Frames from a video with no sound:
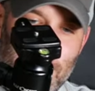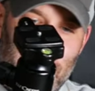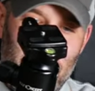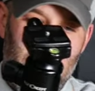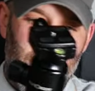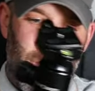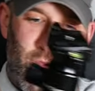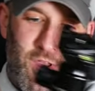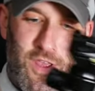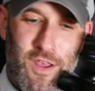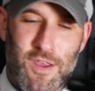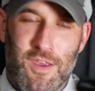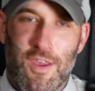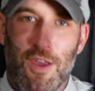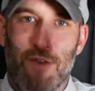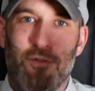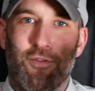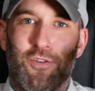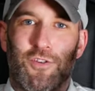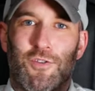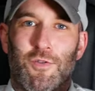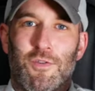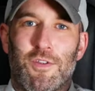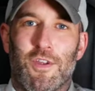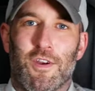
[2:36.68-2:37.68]
bit of weight
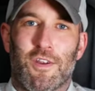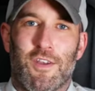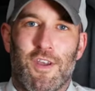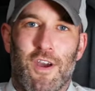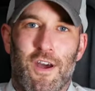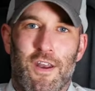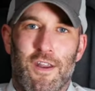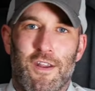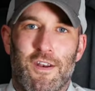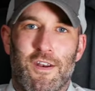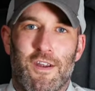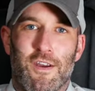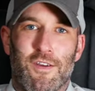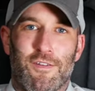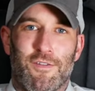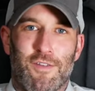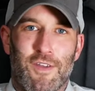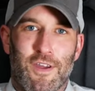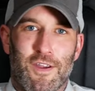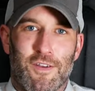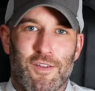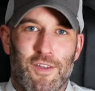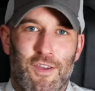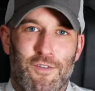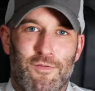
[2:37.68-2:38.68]
counts when you're carrying a
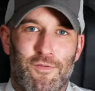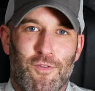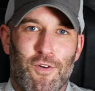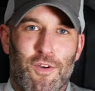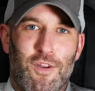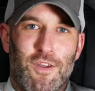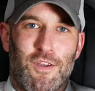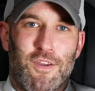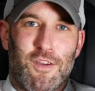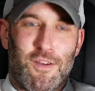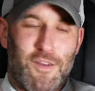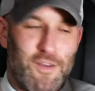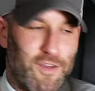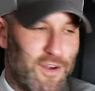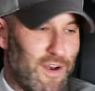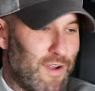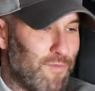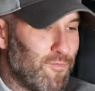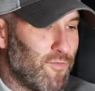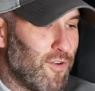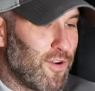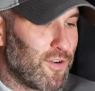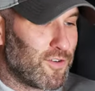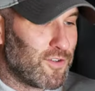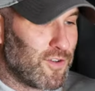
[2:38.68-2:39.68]
30-40
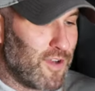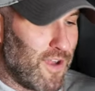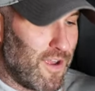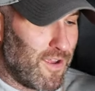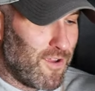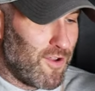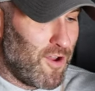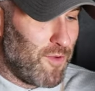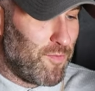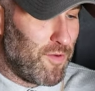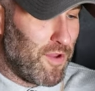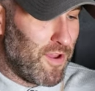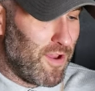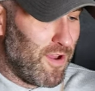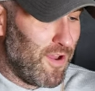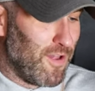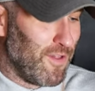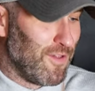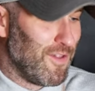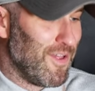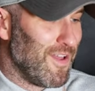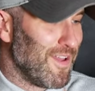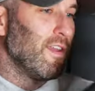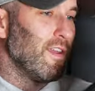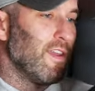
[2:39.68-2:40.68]
kilogram rucksack up a
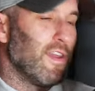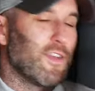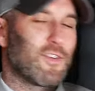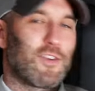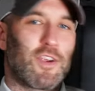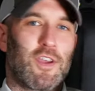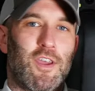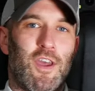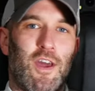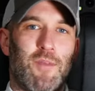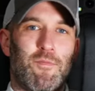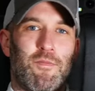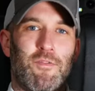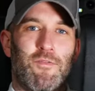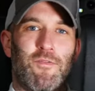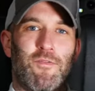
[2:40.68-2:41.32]
hill. It's a carbon